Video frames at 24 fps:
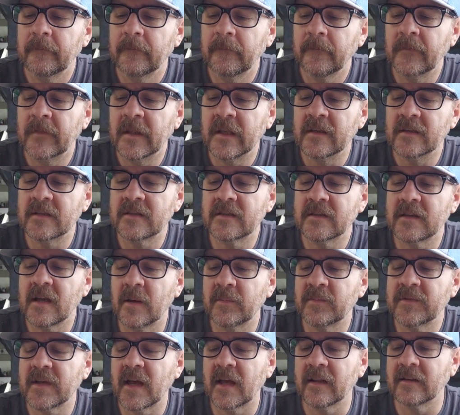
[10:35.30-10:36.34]
these
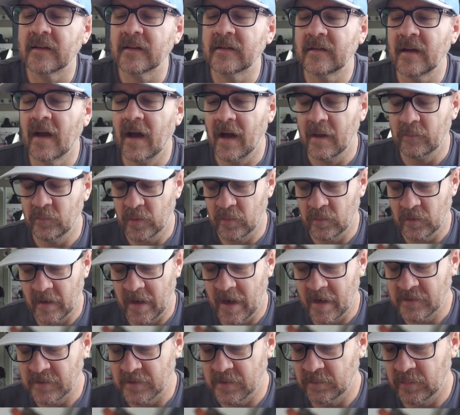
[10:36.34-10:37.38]
steps at the time we were
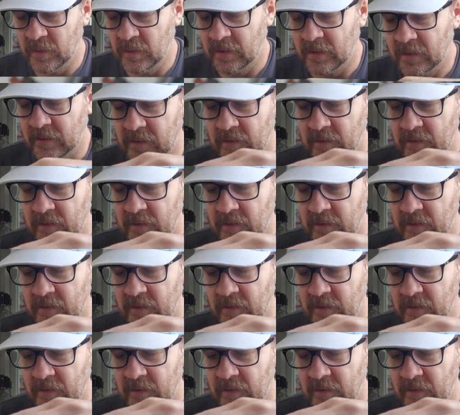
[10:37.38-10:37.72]
actually building the